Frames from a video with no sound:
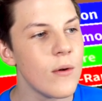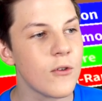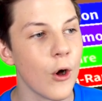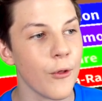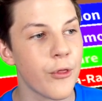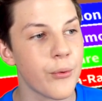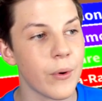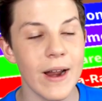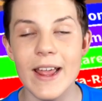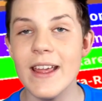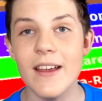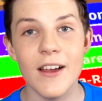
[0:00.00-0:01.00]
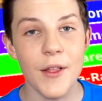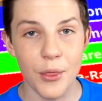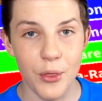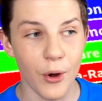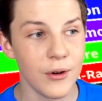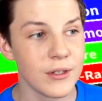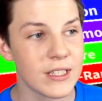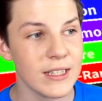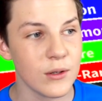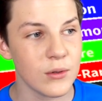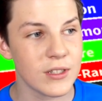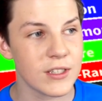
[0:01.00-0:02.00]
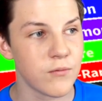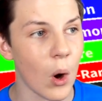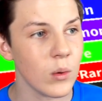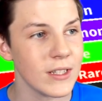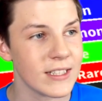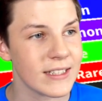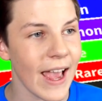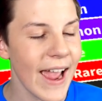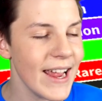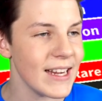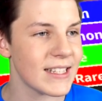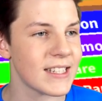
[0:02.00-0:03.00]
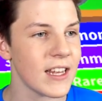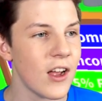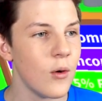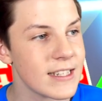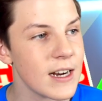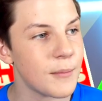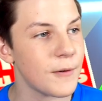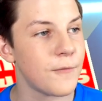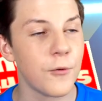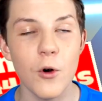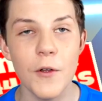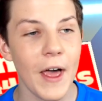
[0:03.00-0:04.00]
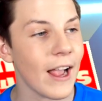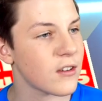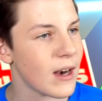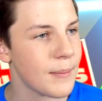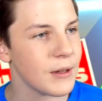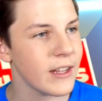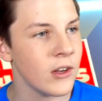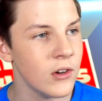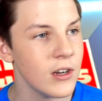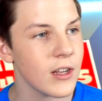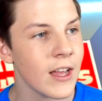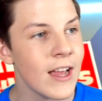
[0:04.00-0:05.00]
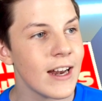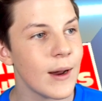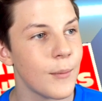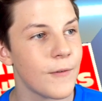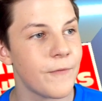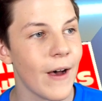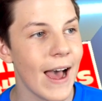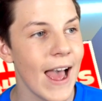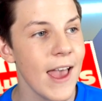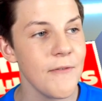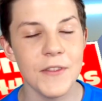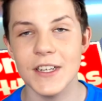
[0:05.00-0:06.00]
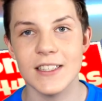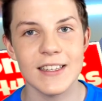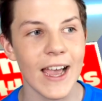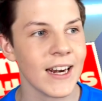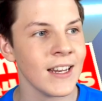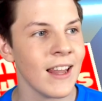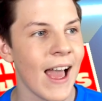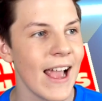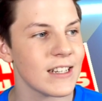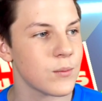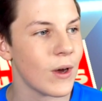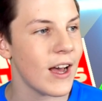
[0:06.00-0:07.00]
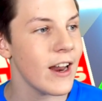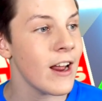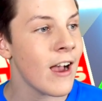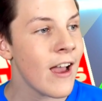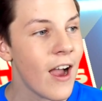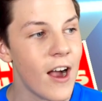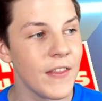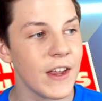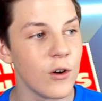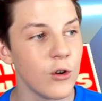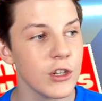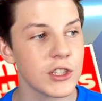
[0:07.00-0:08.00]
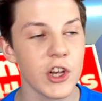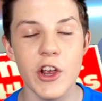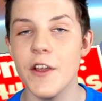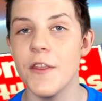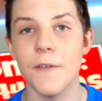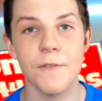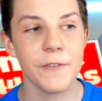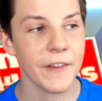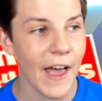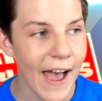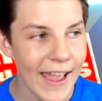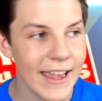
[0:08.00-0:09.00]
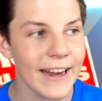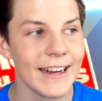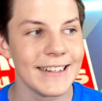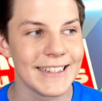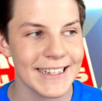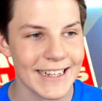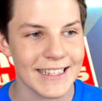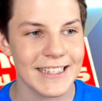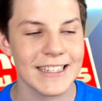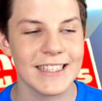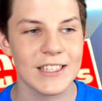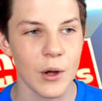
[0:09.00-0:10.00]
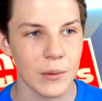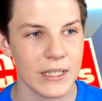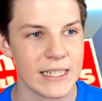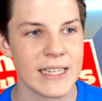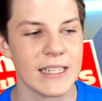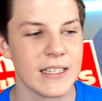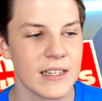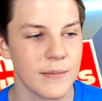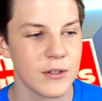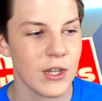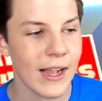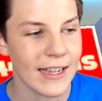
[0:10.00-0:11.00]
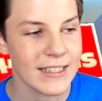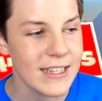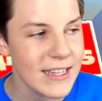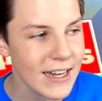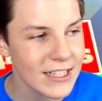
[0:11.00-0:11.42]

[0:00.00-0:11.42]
we've got 3, those little stroller skates. There's number 4, that grappling hook, number 5, the satellite one, and then also the flying disc solar system. So guys, it's